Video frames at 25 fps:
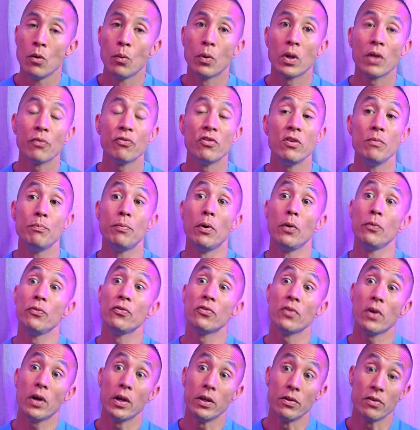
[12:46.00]
Well, I've seen both
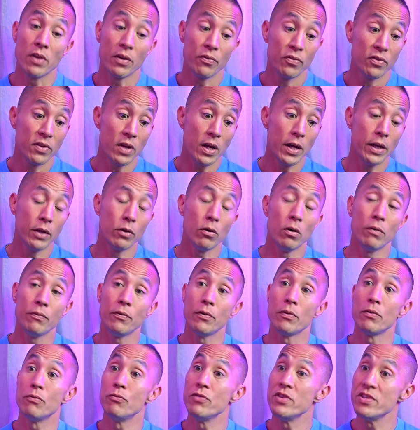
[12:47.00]
sides. I've started off
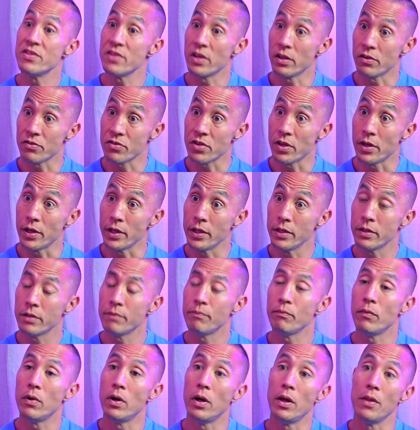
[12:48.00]
on the retail side,
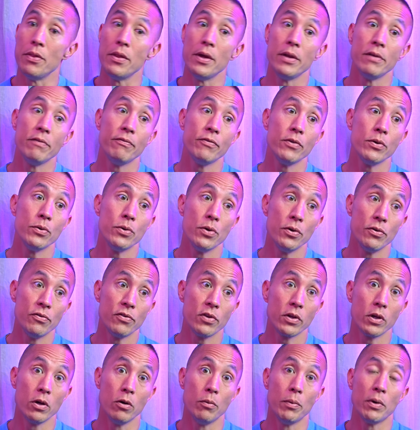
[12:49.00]
and then a few years
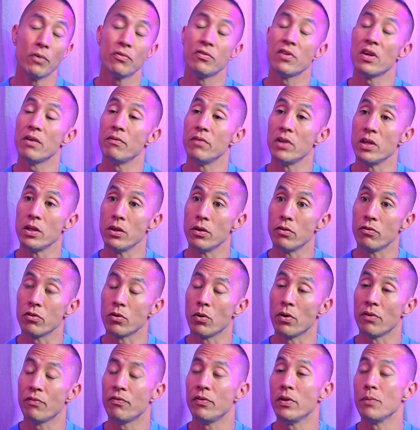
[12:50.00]
ago, about 7-8 years ago,
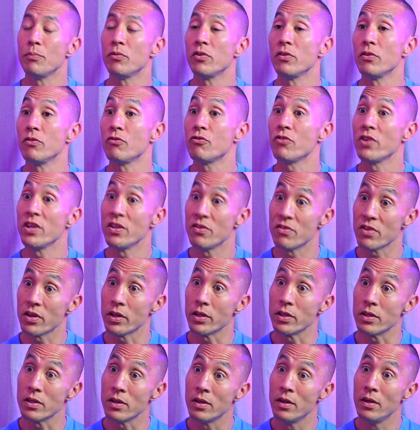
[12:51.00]
I flipped to the trade
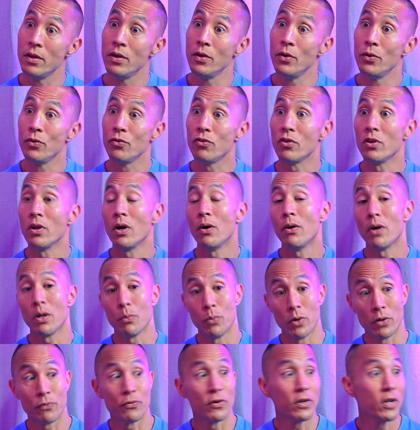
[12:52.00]
side. So now I
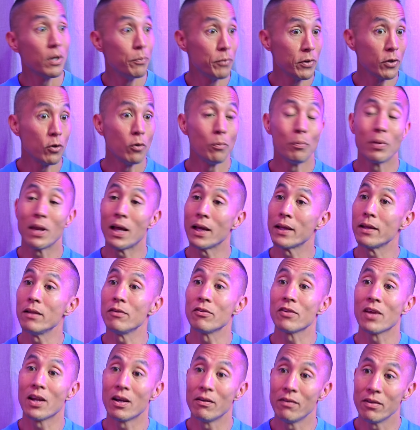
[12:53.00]
work for a company called Black Hills
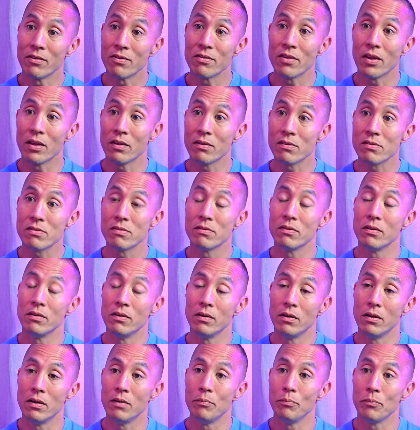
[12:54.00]
Caravan Sales,
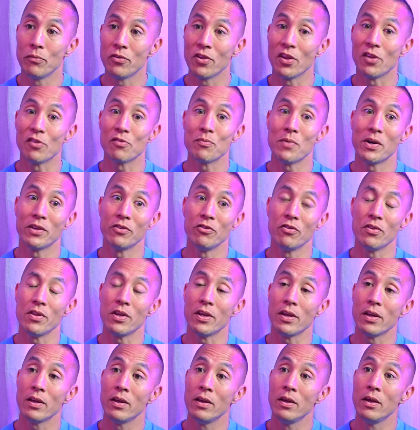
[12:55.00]
sales manager
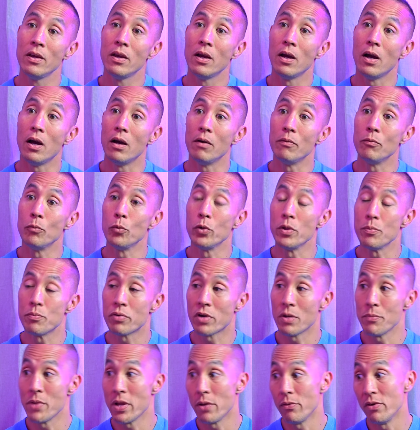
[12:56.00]
there, and we
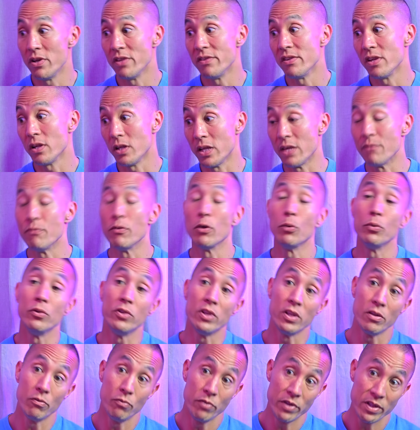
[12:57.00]
primarily deal, even though we
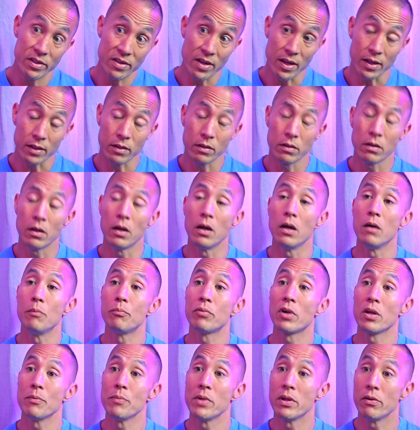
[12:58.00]
deal retail,
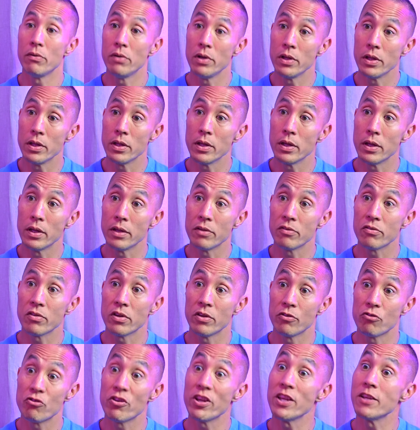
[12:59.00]
primarily it's
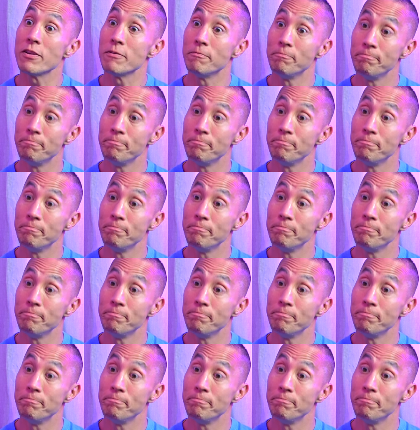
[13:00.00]
trade.